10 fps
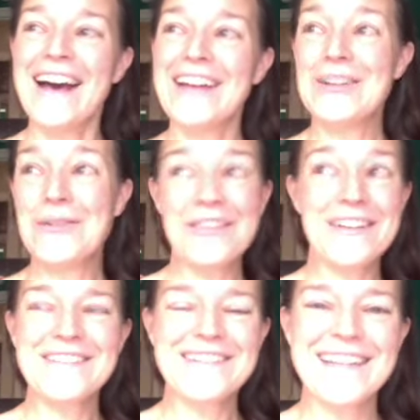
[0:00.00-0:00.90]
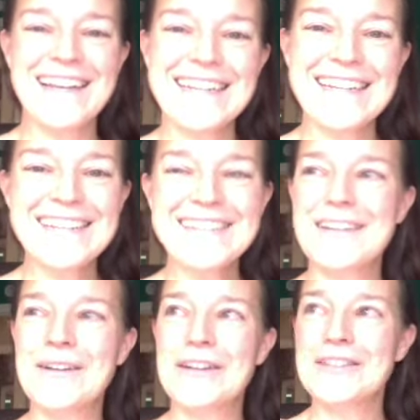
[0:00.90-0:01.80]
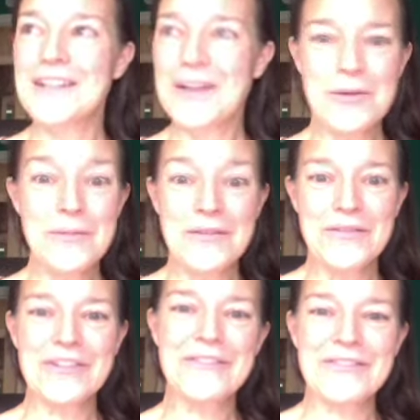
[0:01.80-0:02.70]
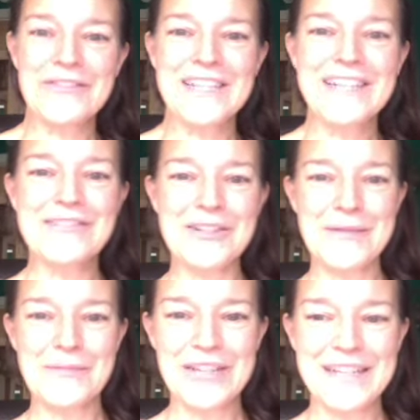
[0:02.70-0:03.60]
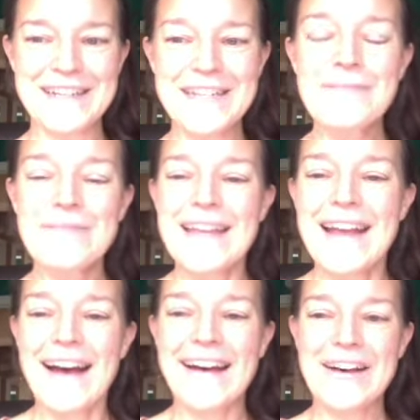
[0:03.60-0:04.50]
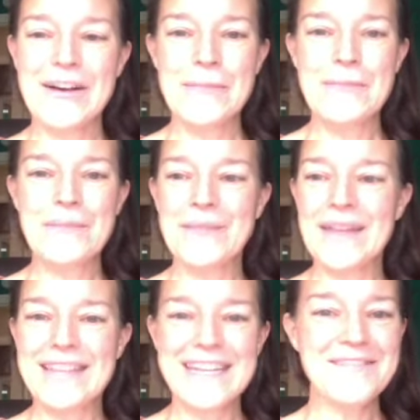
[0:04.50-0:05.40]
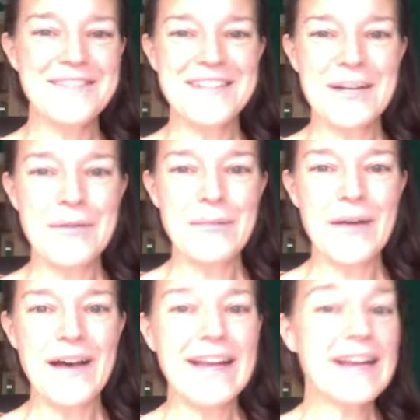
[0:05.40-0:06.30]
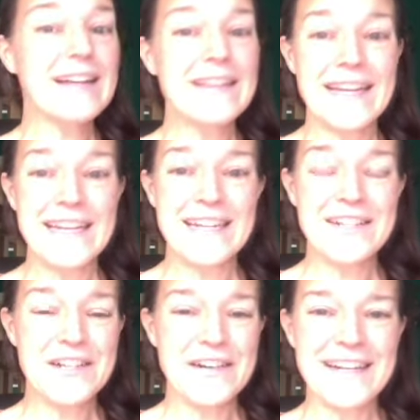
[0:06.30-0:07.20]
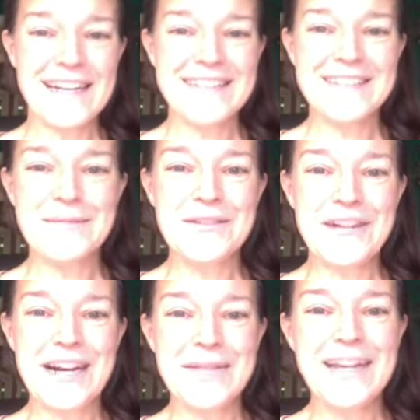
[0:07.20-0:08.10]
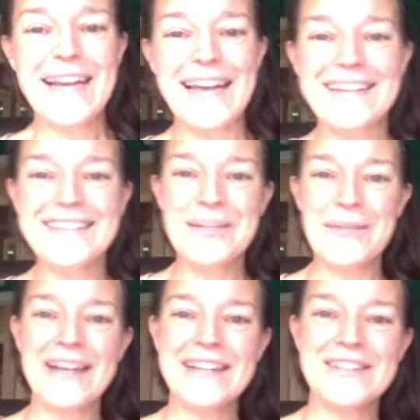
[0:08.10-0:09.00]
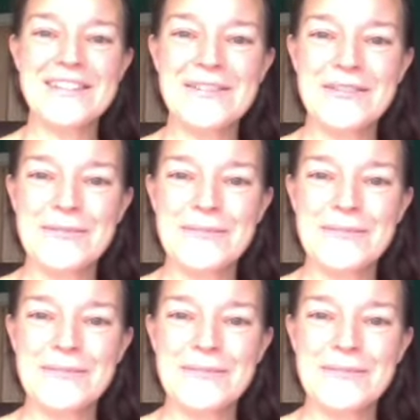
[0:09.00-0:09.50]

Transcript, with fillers: Uh, no thunder and lightning, so I was kind of hoping for it for the video. It would have been really good. Um, thank you for stopping by, liking, sharing, and subscribing, and I'll see you back here soon.